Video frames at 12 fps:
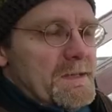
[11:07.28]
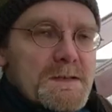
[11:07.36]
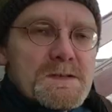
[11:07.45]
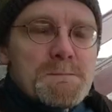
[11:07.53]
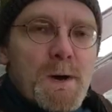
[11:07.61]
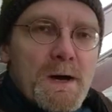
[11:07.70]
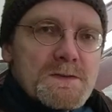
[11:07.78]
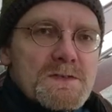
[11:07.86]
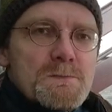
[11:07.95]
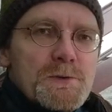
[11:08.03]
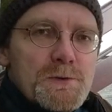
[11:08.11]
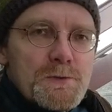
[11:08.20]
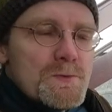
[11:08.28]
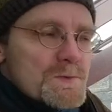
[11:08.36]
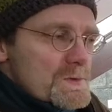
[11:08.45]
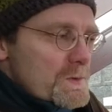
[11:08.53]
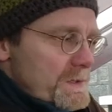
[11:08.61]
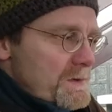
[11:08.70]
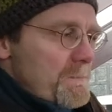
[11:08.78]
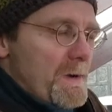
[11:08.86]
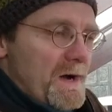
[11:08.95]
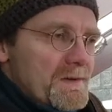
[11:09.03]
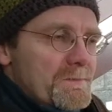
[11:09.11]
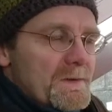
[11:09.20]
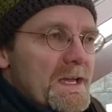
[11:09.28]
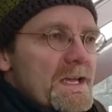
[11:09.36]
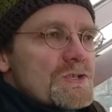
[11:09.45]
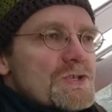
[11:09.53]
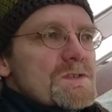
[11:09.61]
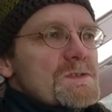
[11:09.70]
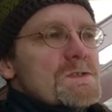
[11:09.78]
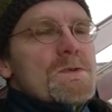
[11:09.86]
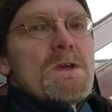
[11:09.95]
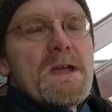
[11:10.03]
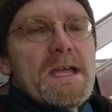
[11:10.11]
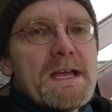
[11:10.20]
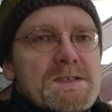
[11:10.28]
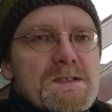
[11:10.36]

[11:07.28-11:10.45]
It is possible to do certain modifications to your air